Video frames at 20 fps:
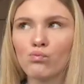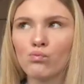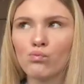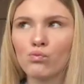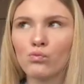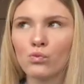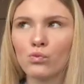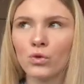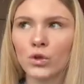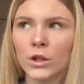
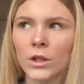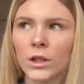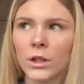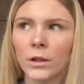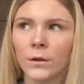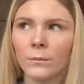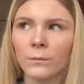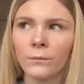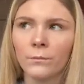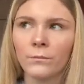when did I get it?
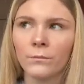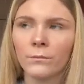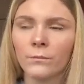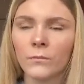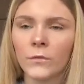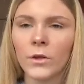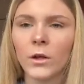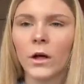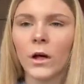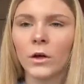
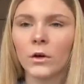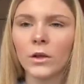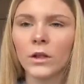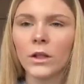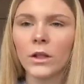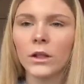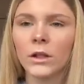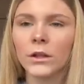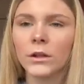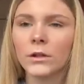I got it
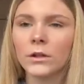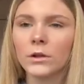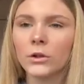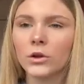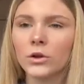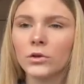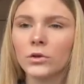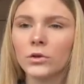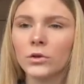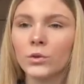in
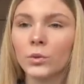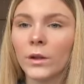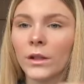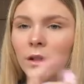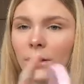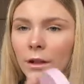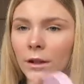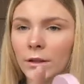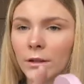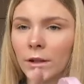
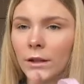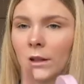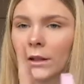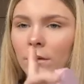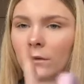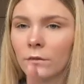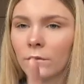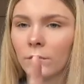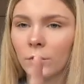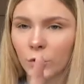2019
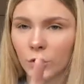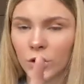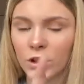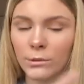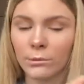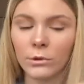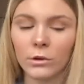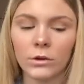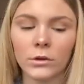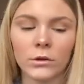for
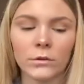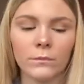Christmas.